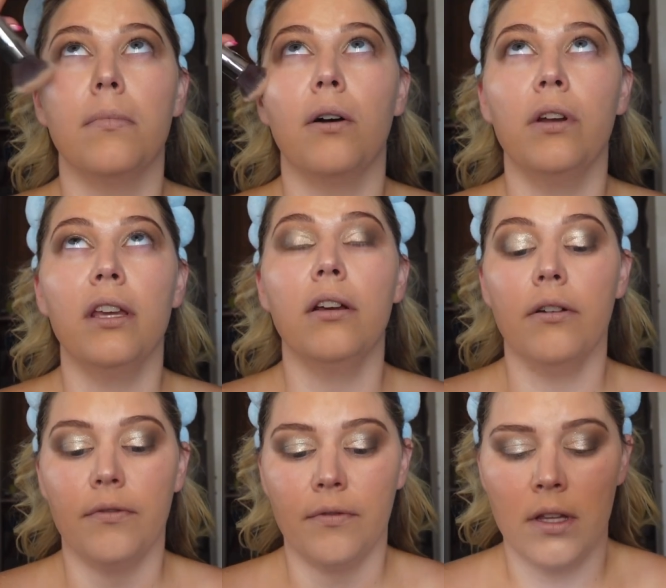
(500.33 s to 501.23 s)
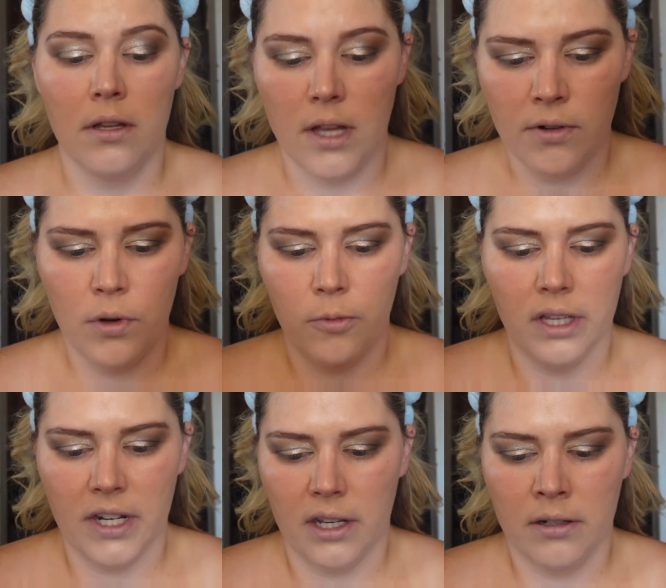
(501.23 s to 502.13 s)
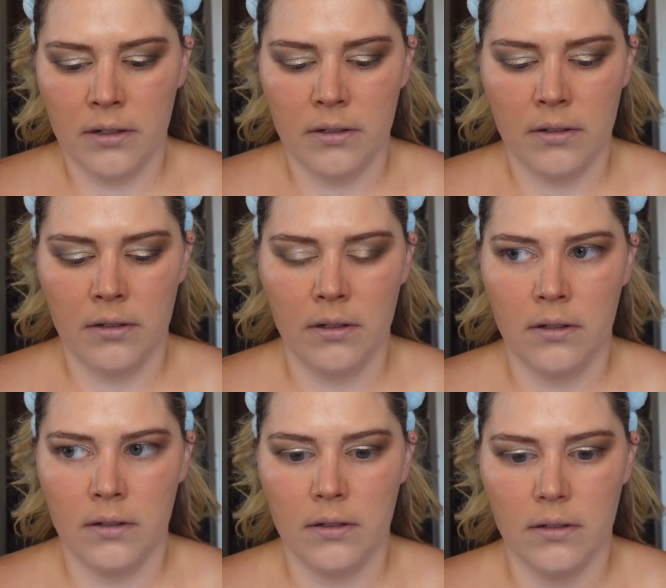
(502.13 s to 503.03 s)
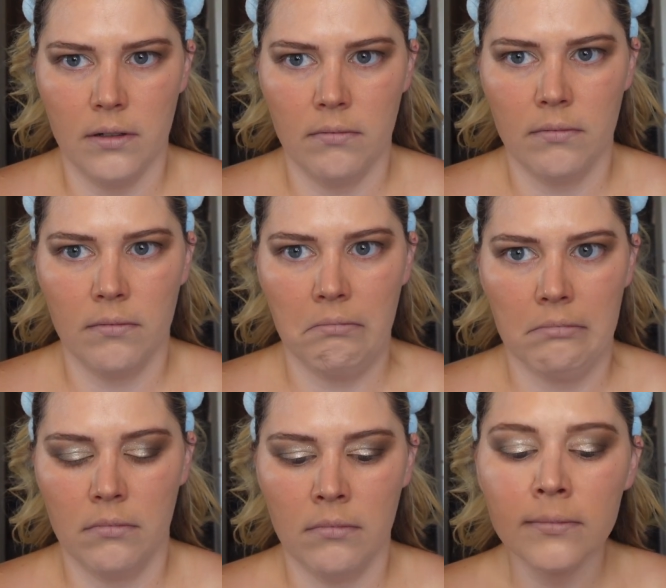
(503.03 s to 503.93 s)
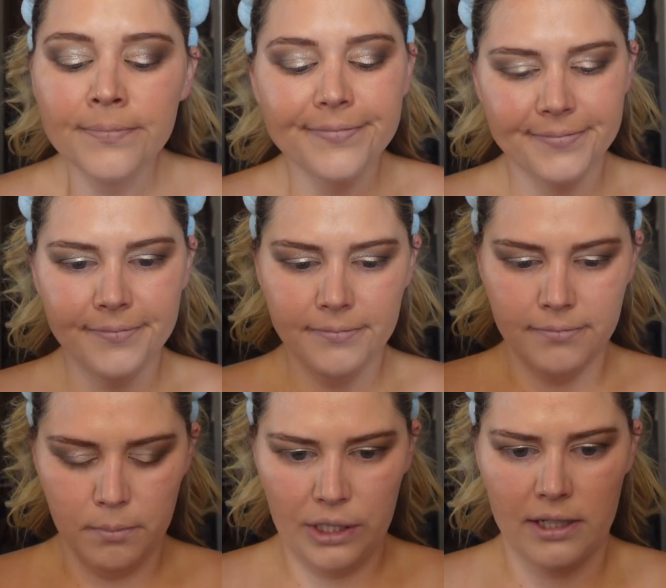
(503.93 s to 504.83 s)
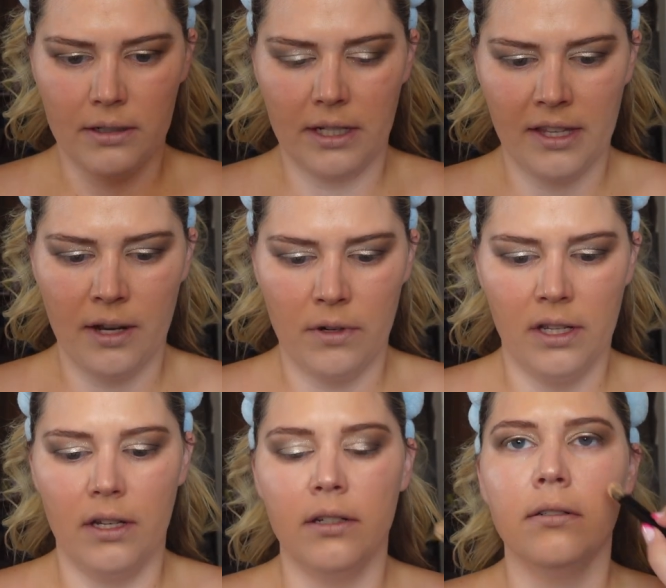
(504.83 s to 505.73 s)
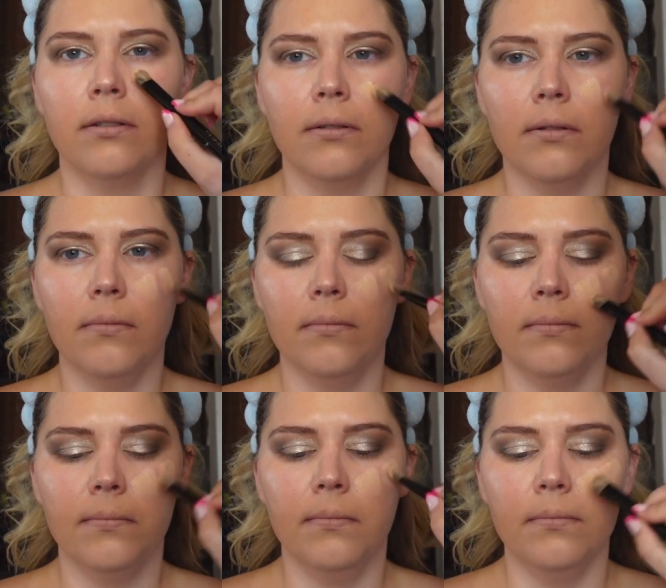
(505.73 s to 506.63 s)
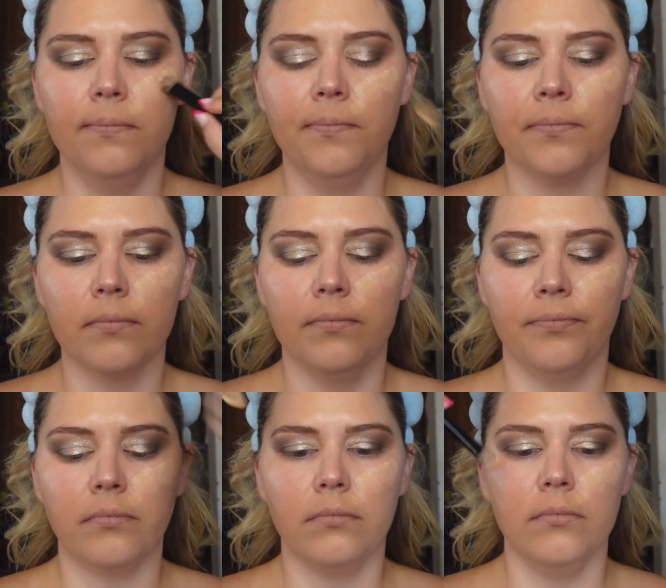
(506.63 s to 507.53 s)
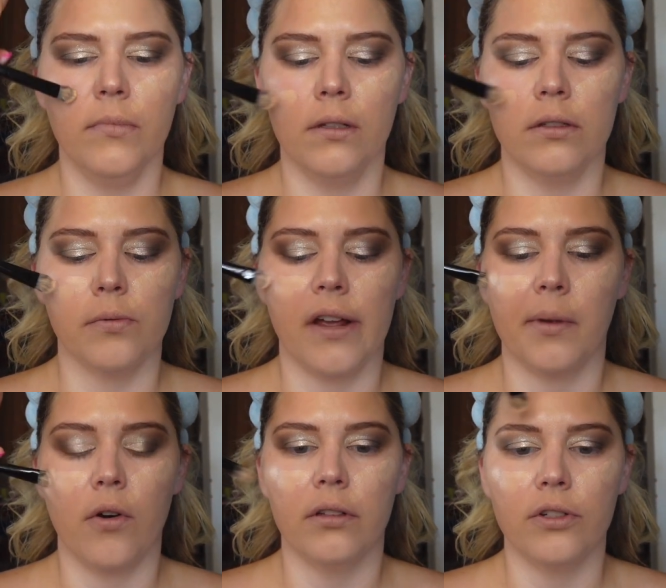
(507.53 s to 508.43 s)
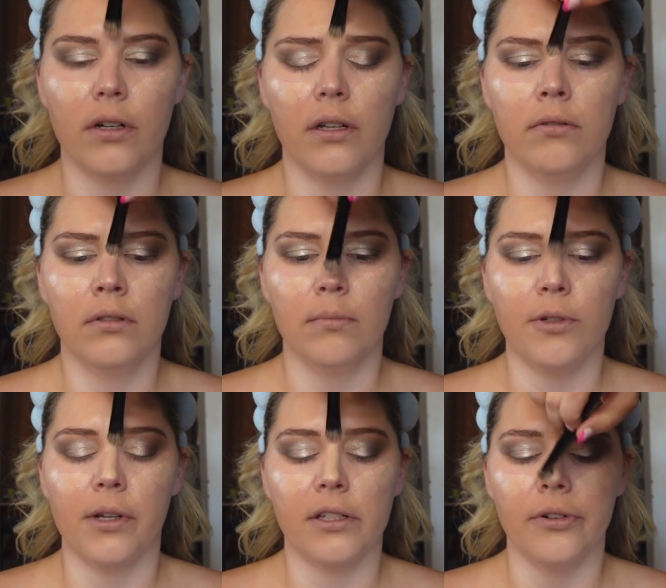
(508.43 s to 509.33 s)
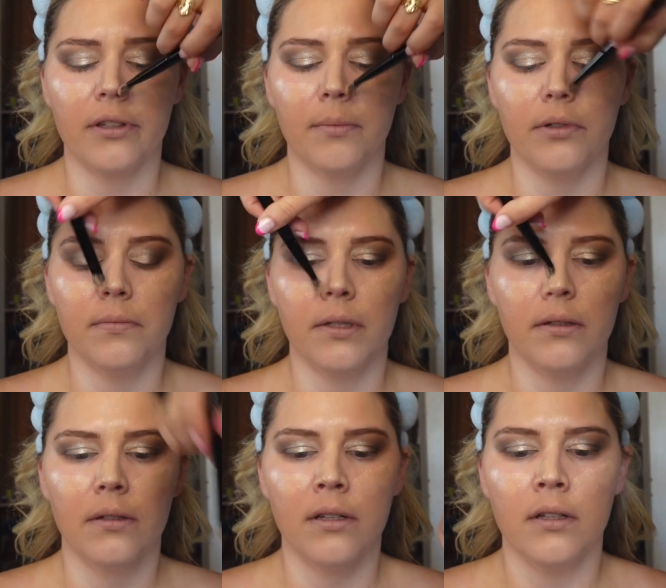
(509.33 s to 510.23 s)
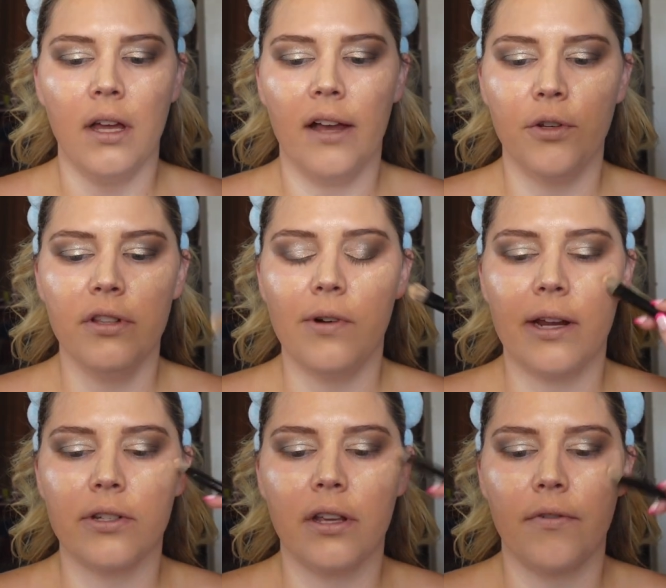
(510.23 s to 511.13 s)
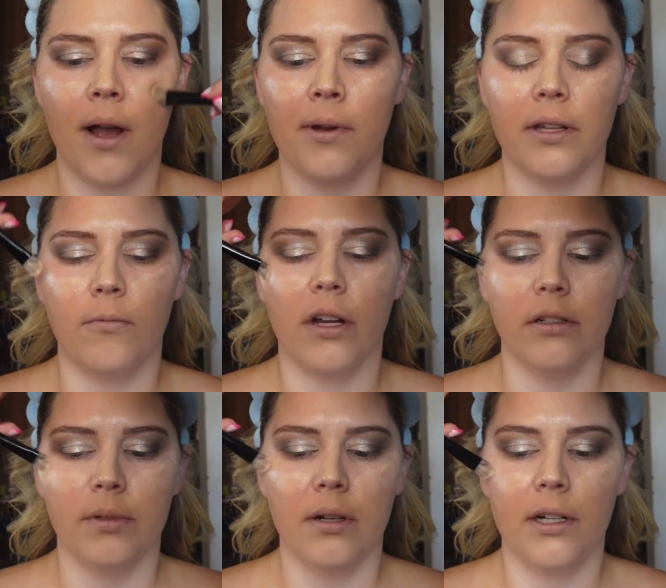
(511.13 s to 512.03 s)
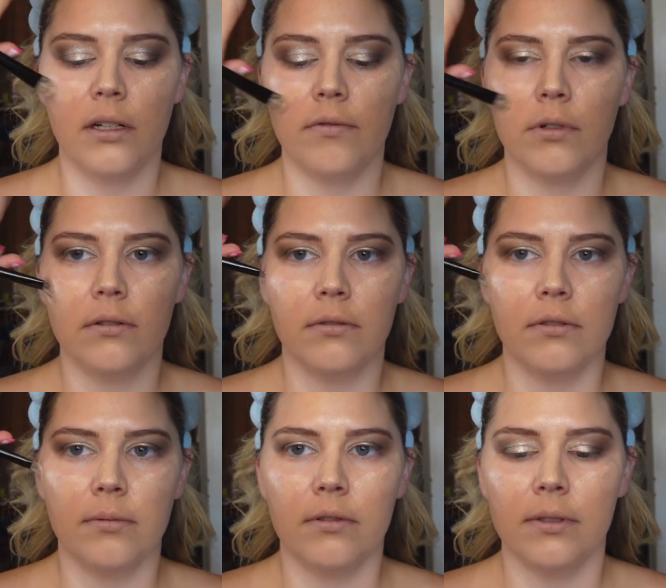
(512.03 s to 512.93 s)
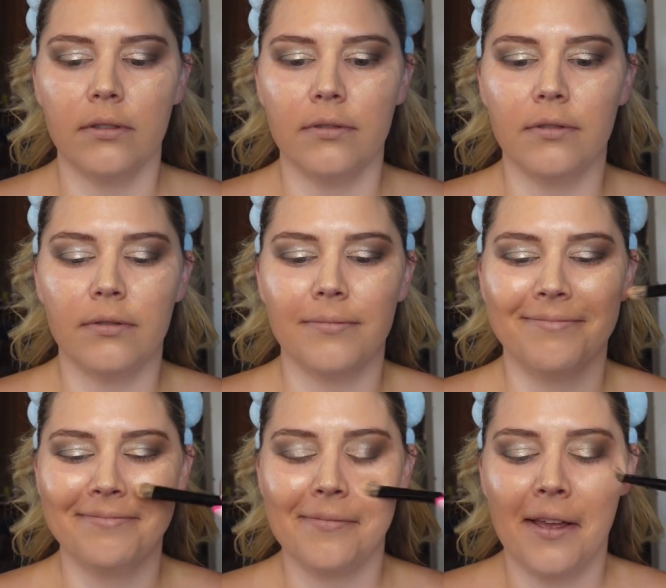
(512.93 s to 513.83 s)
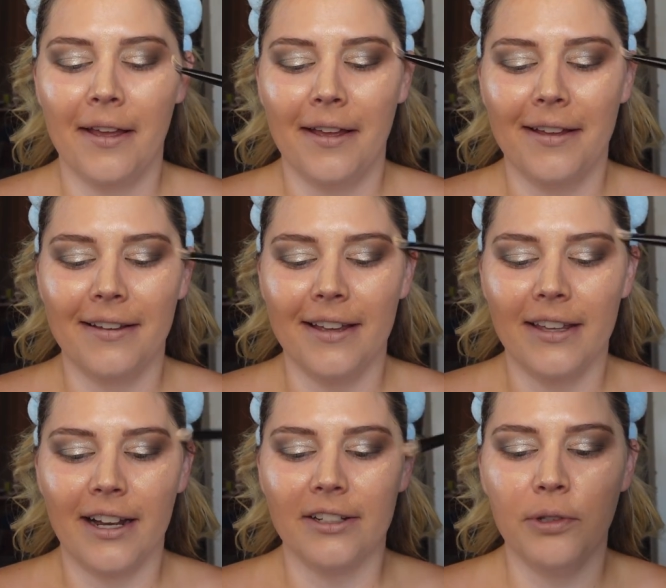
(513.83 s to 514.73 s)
And I don't really go all the way under her eyes, as you can see, because you're already going to lay your concealer there. There's no point in you just adding product on top of product. So now I'm going in with a little bit more on her redness areas